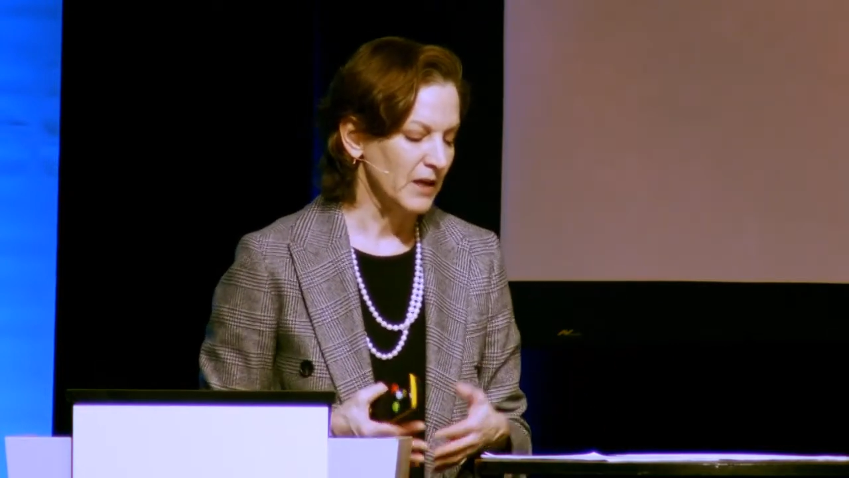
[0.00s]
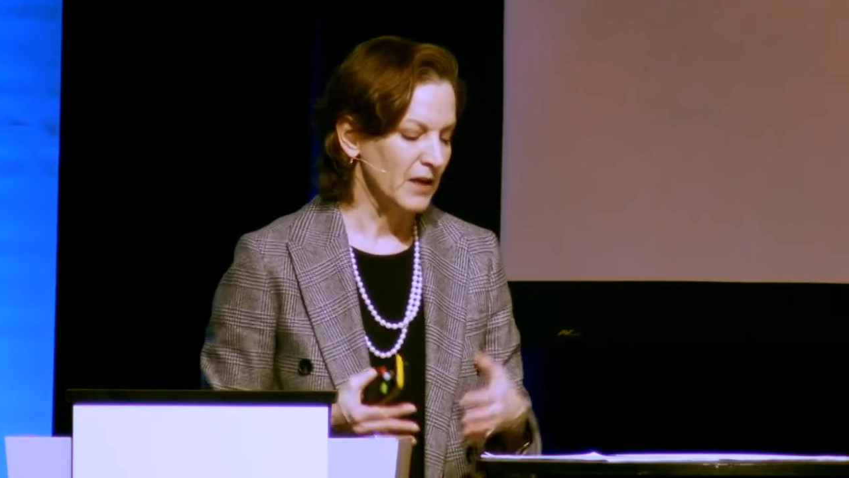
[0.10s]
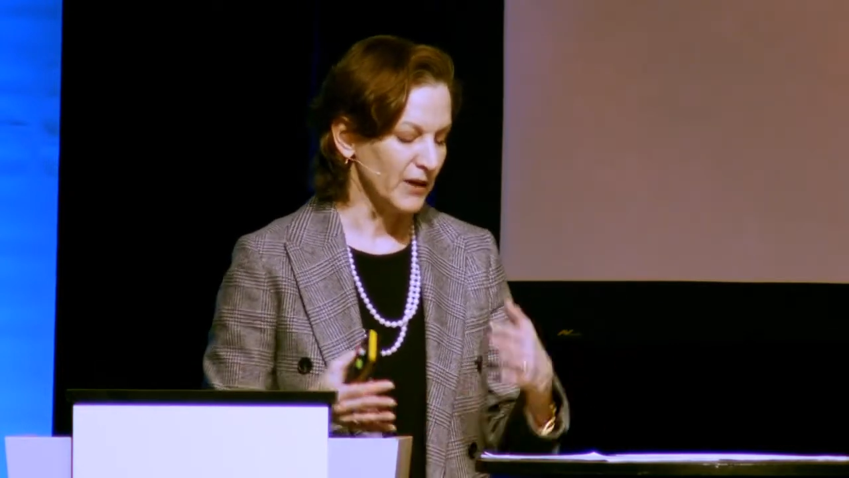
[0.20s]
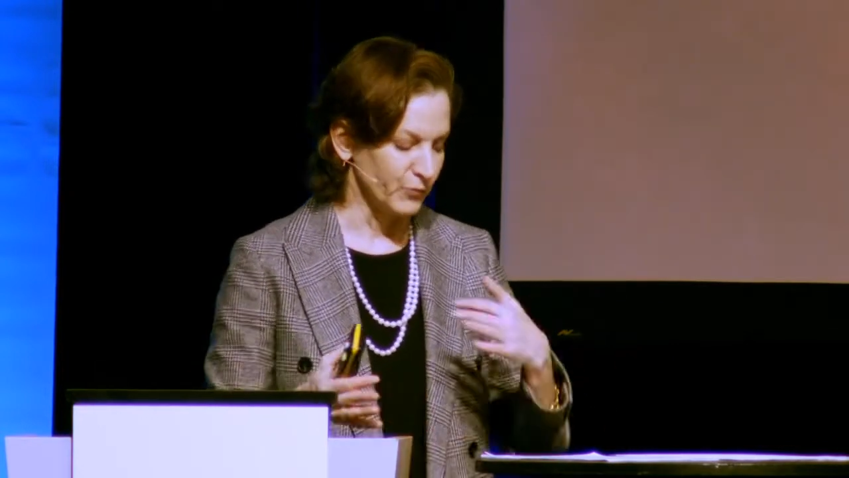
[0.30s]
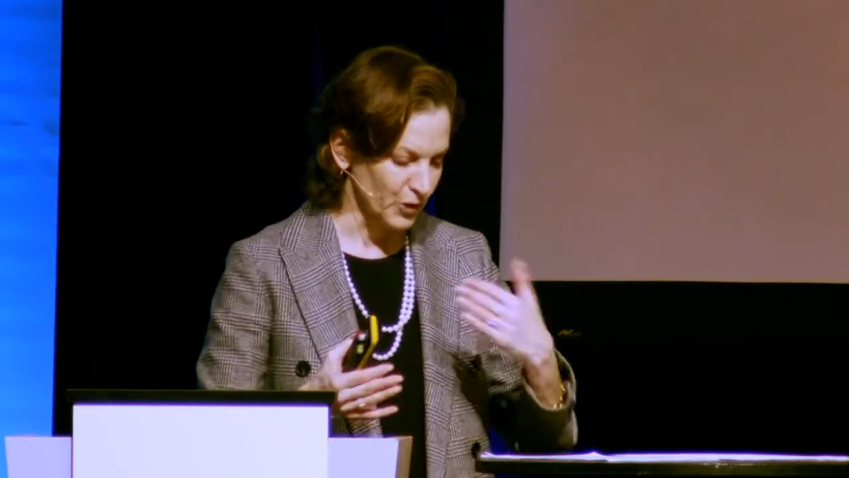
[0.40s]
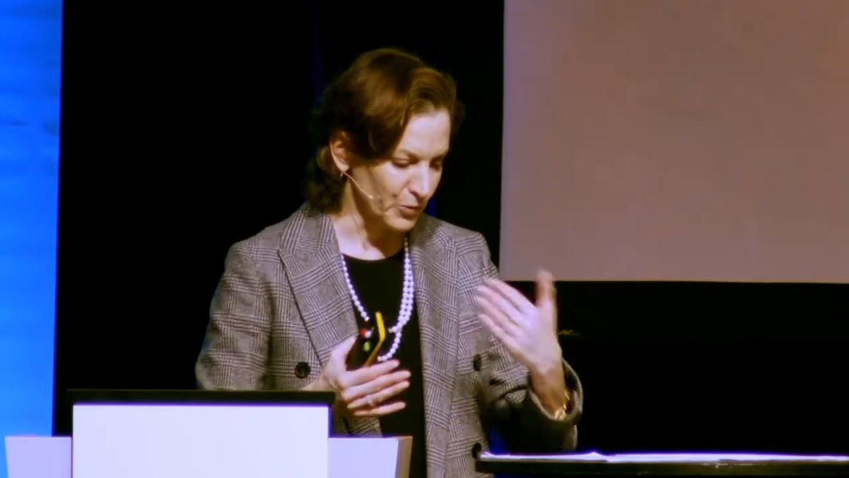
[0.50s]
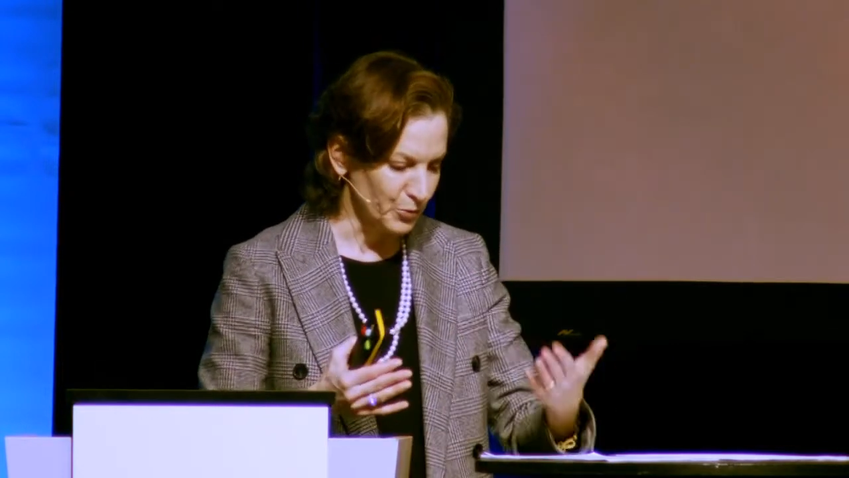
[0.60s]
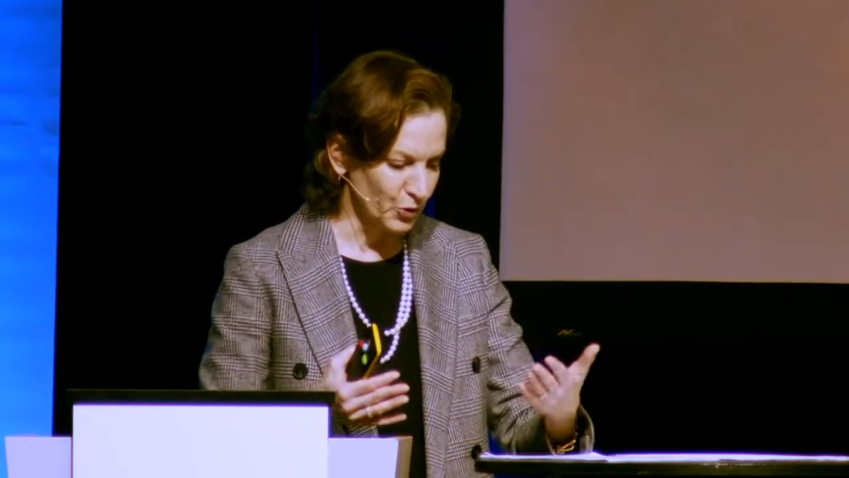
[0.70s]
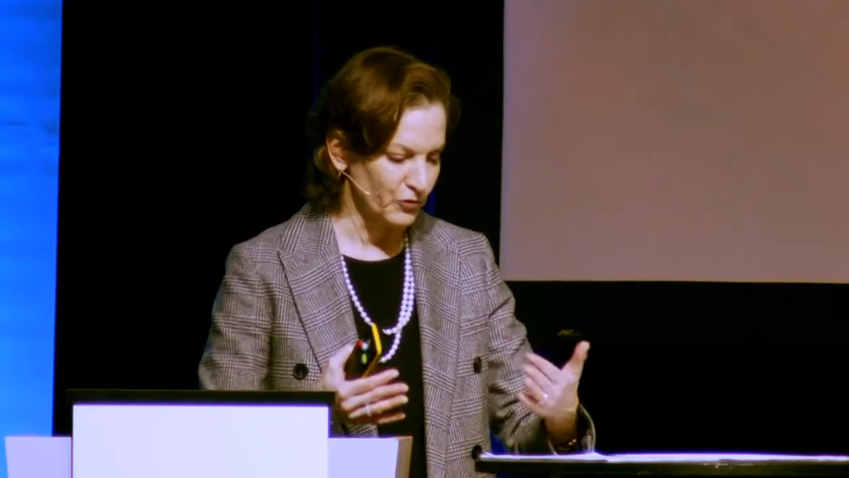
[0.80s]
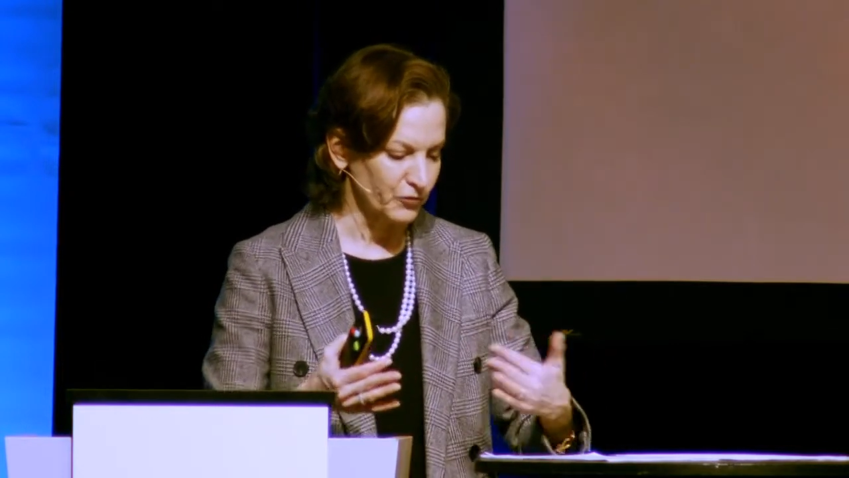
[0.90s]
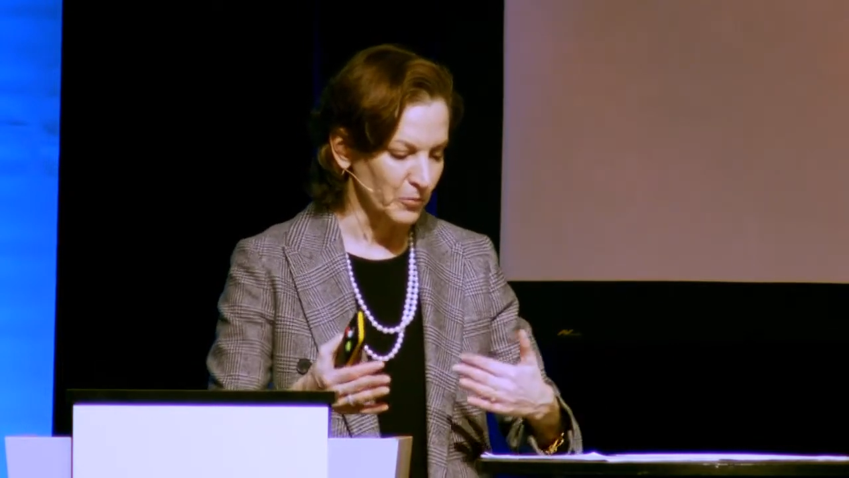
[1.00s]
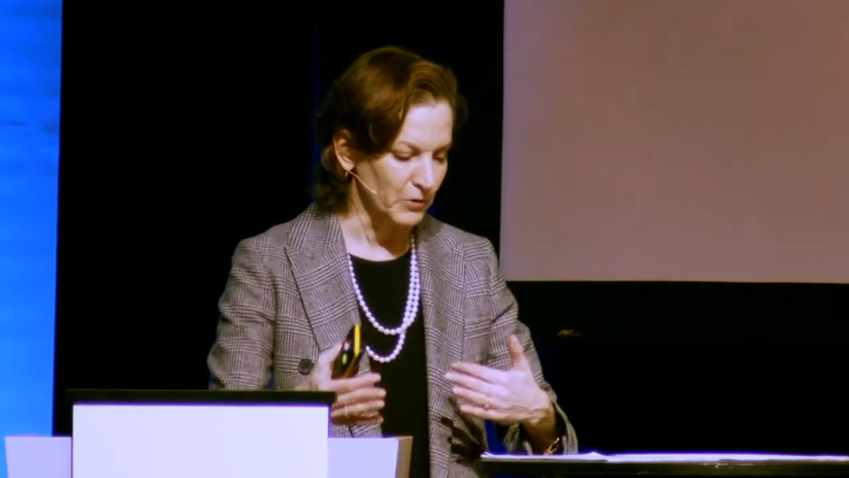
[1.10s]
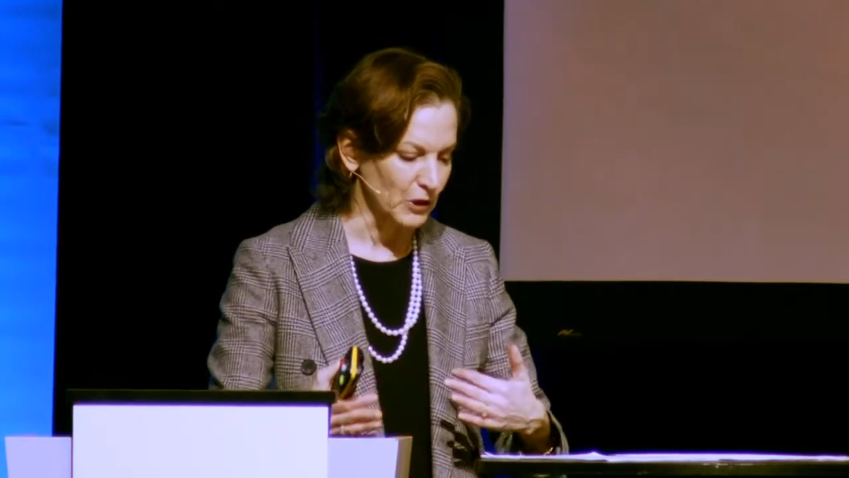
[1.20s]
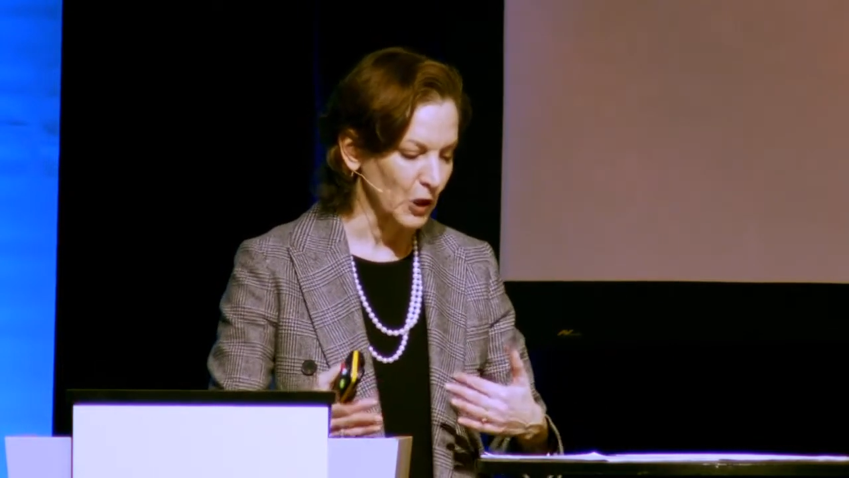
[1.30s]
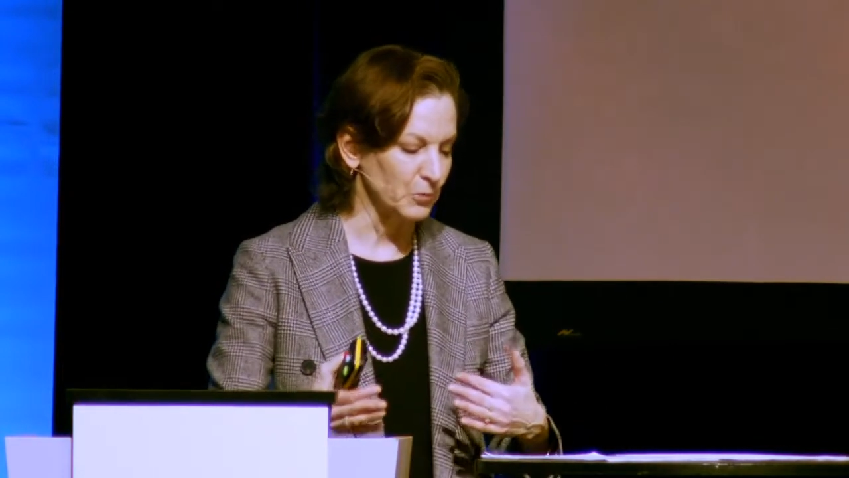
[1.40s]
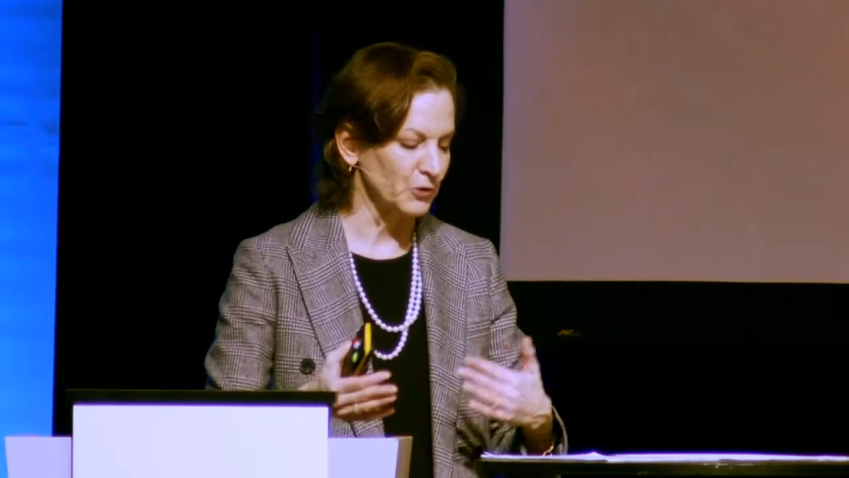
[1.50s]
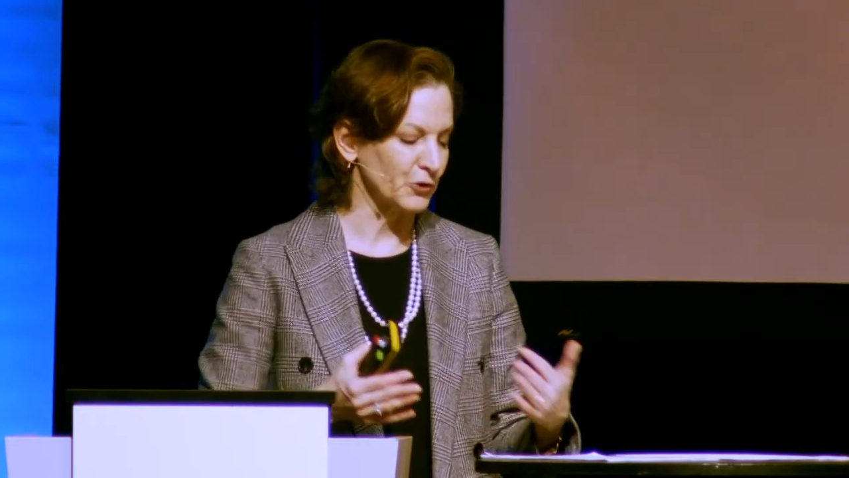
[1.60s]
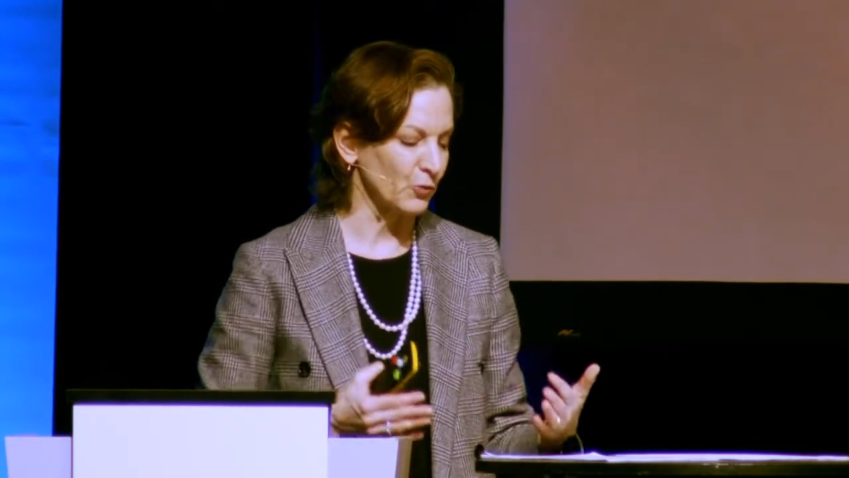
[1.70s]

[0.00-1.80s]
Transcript: If we're to move from global to